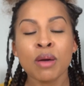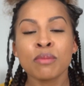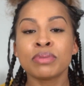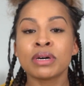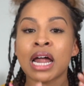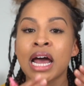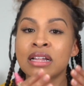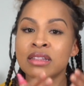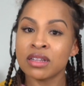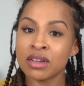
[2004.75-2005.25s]
But
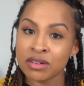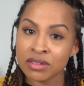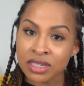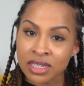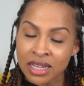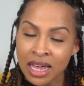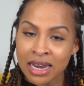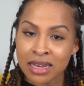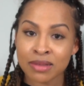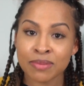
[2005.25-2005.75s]
I learned a
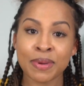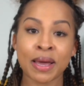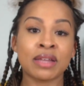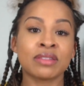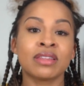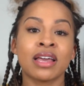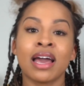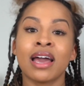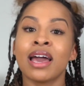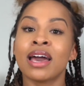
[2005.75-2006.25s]
lot
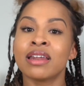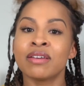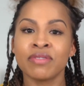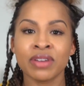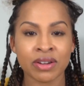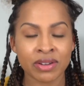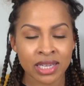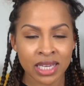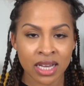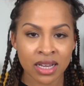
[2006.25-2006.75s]
about that at a
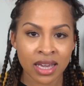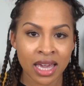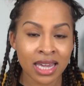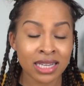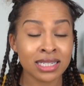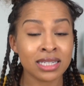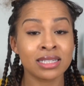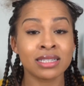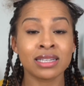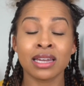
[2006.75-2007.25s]
very young
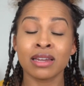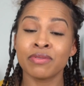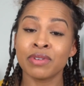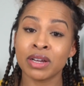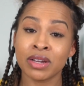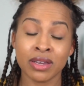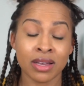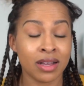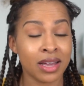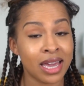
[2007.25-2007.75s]
age, because at a
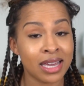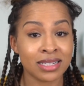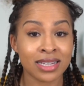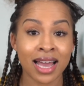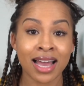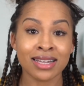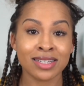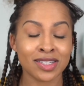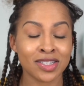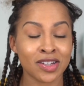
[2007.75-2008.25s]
very young age I
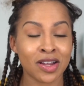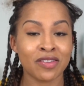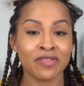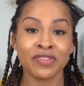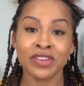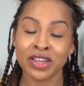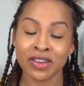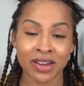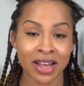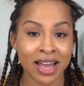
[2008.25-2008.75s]
had to start
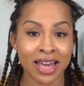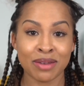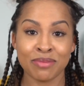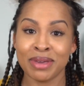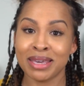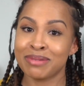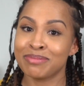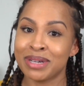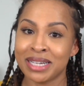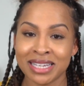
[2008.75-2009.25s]
figuring out how to
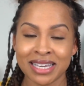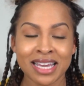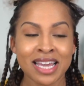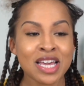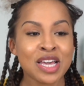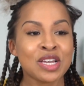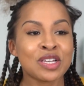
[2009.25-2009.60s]
make money.